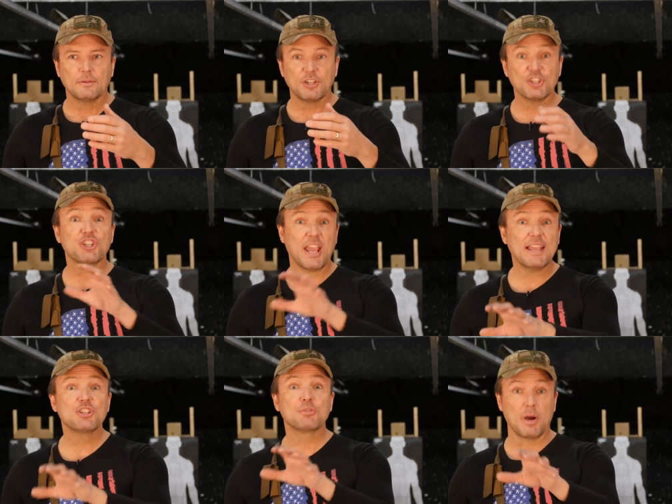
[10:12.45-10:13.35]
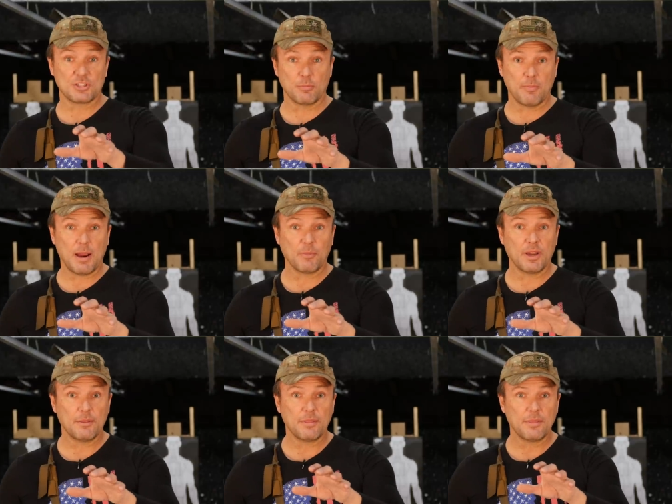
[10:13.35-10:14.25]
to change muscle
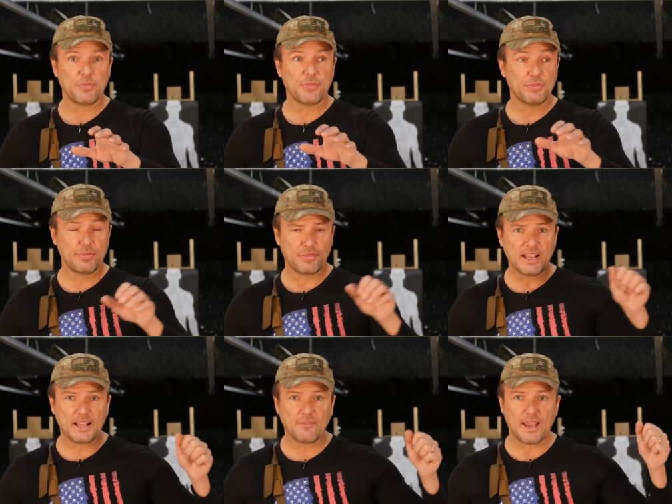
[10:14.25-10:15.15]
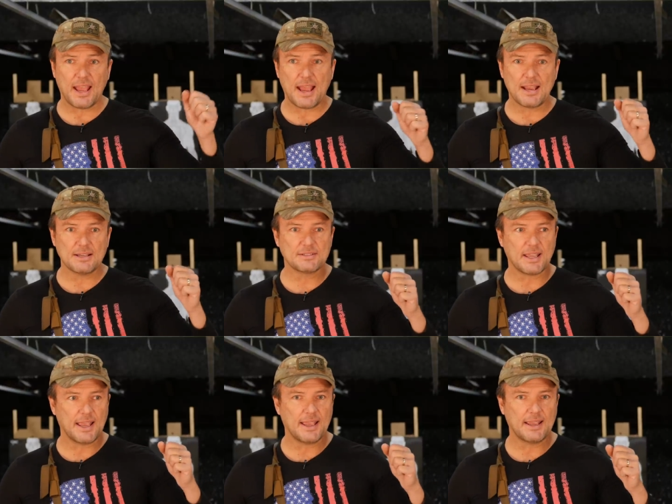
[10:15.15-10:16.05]
memory, think of it as
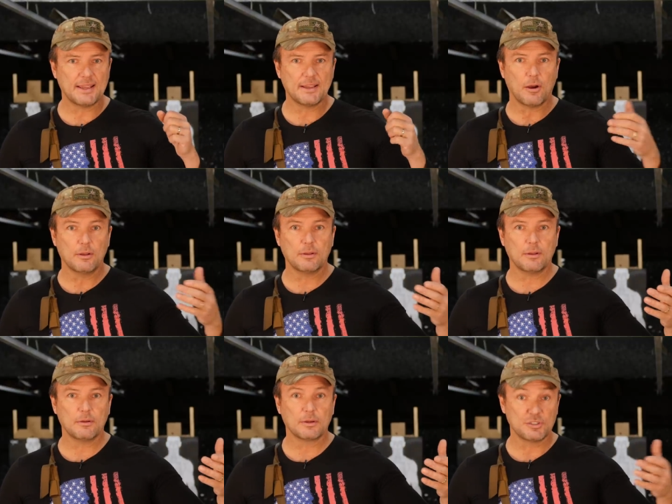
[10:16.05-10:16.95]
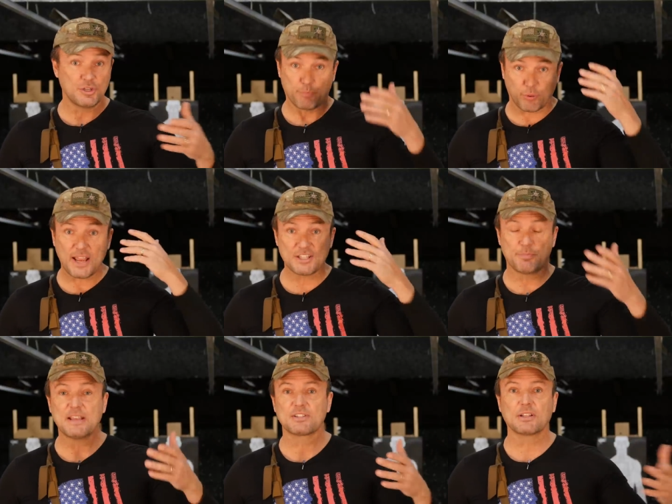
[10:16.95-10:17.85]
a, because your brain's
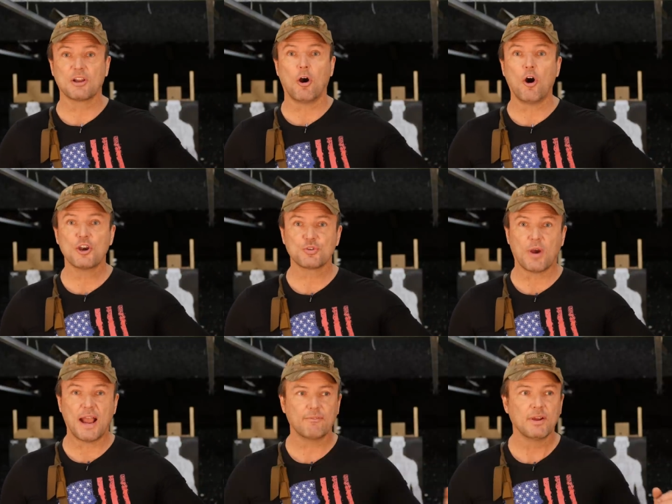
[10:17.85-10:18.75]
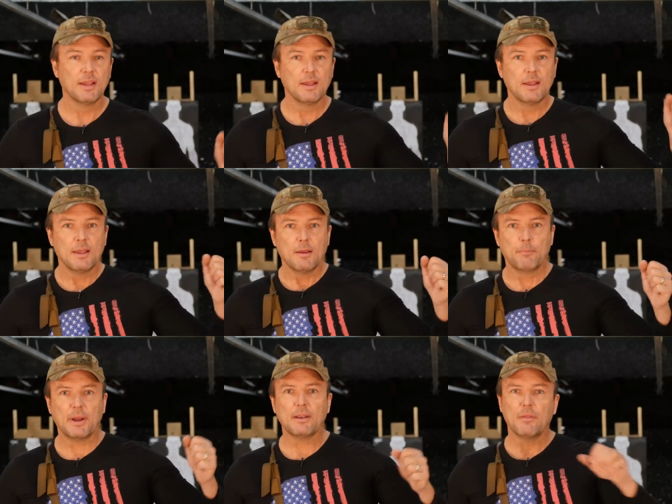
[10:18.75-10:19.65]
basically a hard drive,
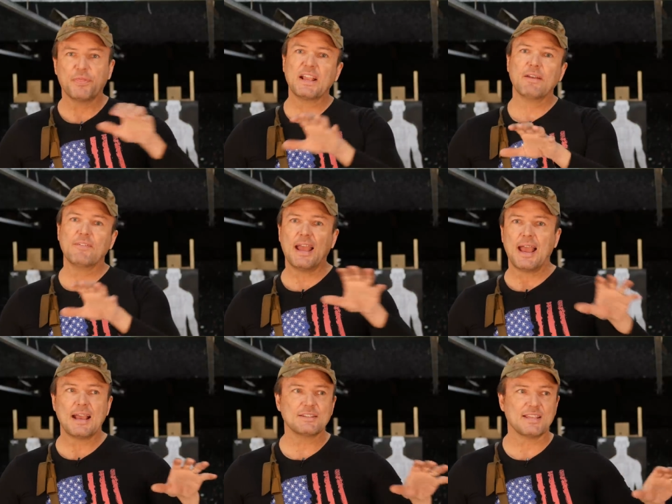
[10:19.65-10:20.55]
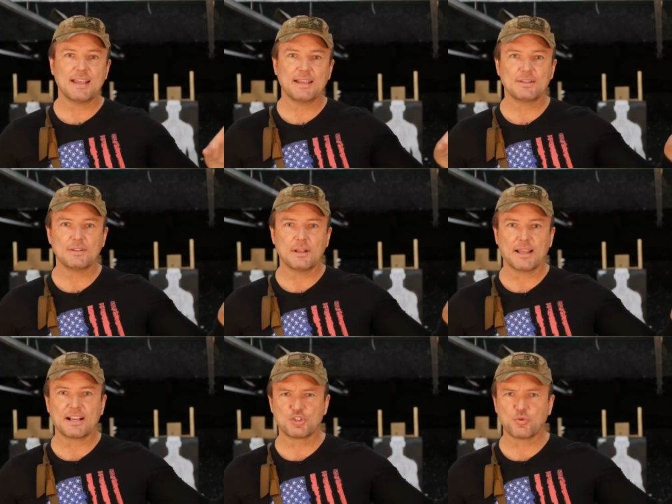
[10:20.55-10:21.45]
but think of it as a,
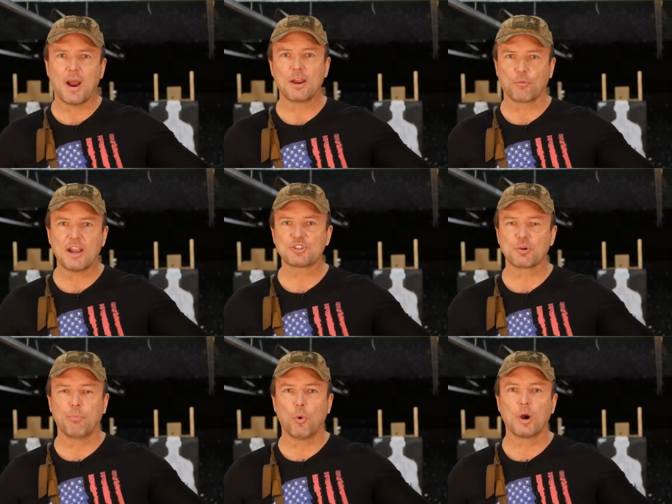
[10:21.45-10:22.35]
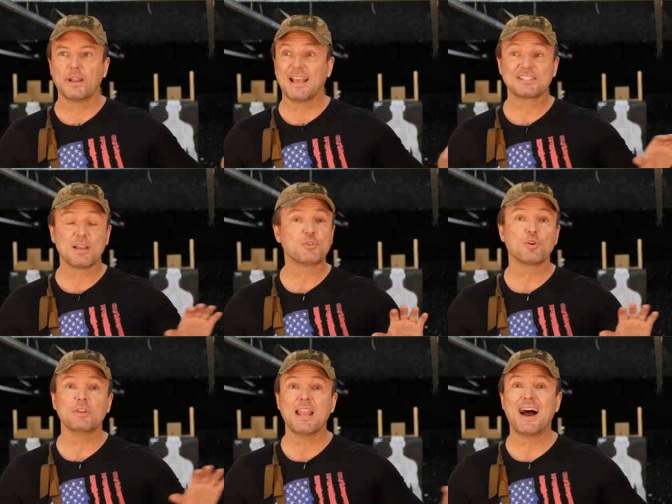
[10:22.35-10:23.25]
like a dry eraser board, except
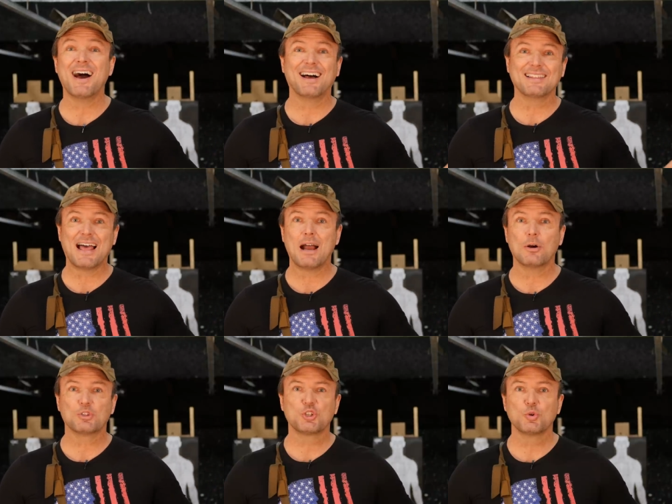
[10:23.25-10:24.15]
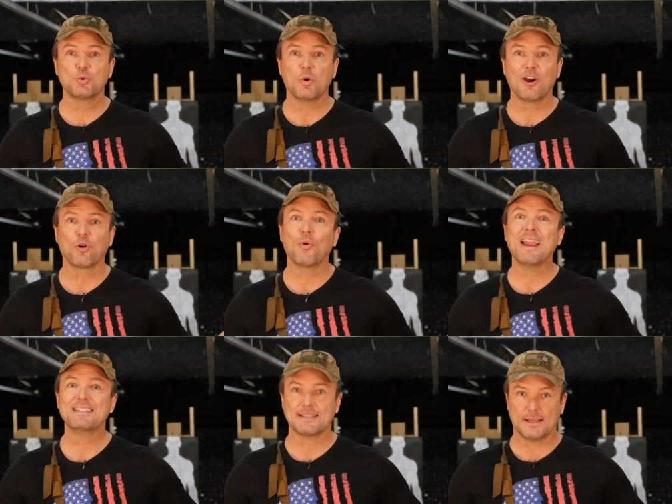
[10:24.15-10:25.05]
you're not allowed to
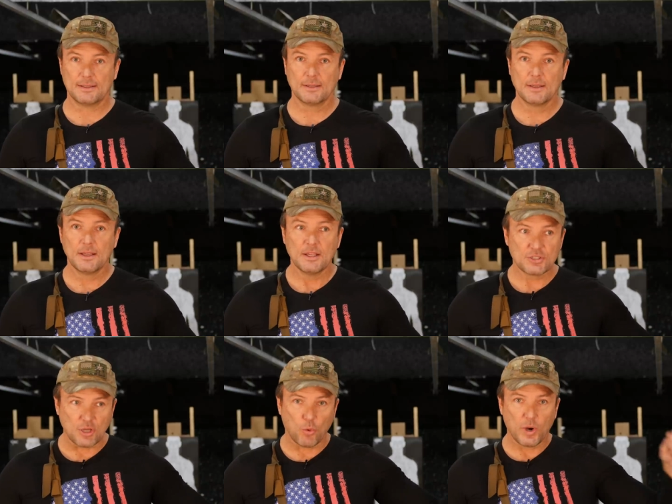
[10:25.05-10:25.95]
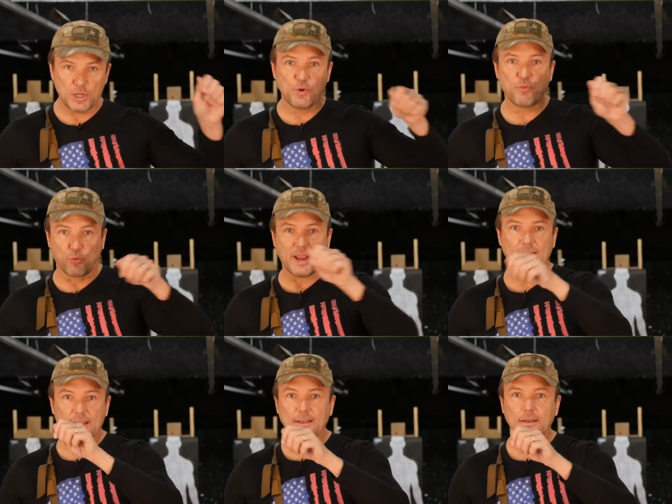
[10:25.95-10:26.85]
erase it. So where you've
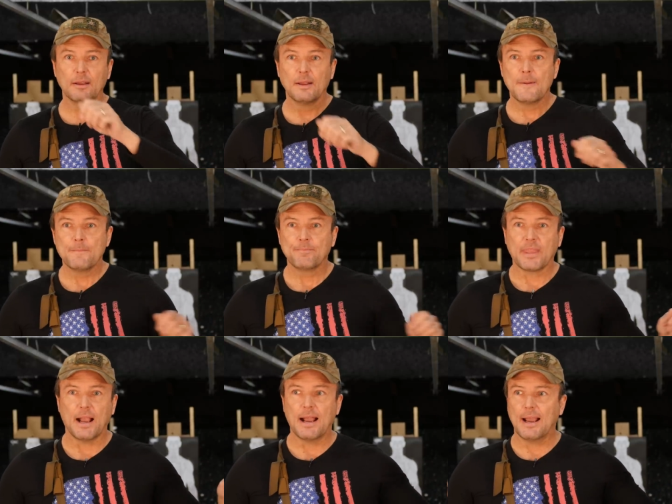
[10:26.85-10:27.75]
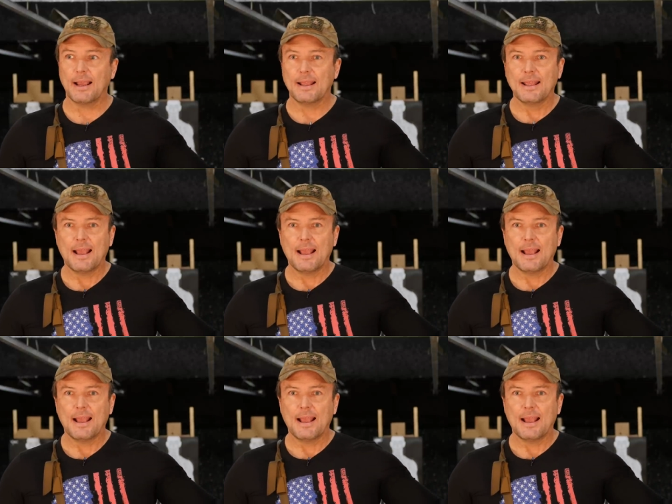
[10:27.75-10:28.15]
written, uh,